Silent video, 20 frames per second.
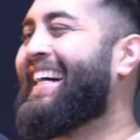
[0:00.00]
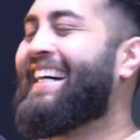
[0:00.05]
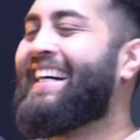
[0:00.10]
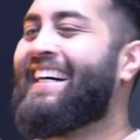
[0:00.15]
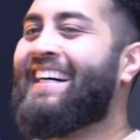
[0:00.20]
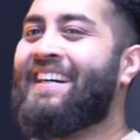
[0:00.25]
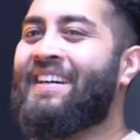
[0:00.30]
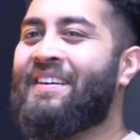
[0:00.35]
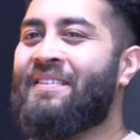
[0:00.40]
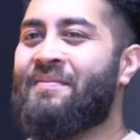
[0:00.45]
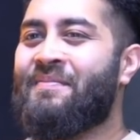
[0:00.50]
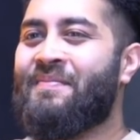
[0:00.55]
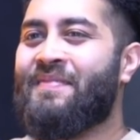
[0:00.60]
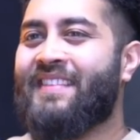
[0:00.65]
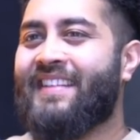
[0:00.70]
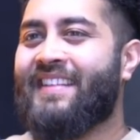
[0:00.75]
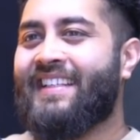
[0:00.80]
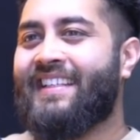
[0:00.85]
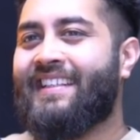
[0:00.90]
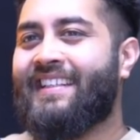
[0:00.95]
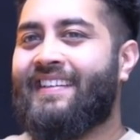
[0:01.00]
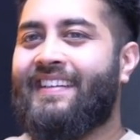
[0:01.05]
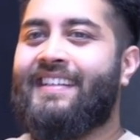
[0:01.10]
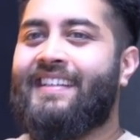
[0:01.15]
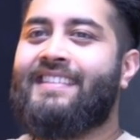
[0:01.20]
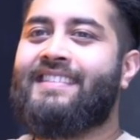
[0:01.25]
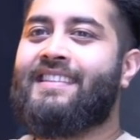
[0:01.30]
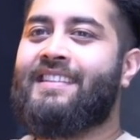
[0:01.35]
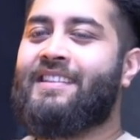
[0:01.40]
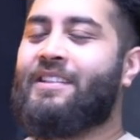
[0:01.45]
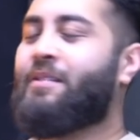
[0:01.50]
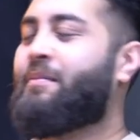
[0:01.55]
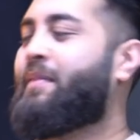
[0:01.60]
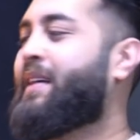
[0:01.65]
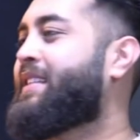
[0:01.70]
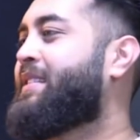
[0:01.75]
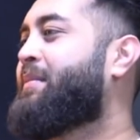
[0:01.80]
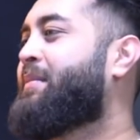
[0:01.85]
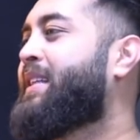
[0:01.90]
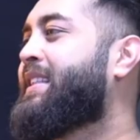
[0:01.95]
going to go
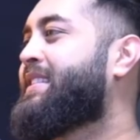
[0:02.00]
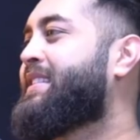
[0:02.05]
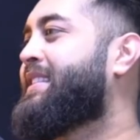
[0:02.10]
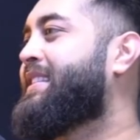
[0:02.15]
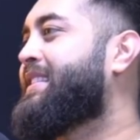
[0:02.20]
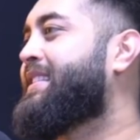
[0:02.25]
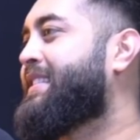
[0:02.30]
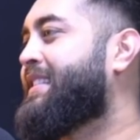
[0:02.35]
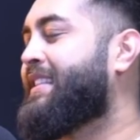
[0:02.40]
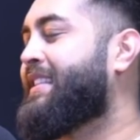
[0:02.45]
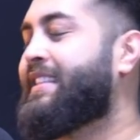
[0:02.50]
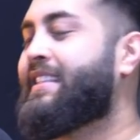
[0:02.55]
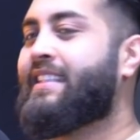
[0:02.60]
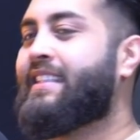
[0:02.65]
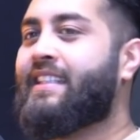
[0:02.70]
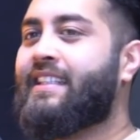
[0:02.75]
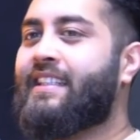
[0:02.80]
back to medicine, isn't it?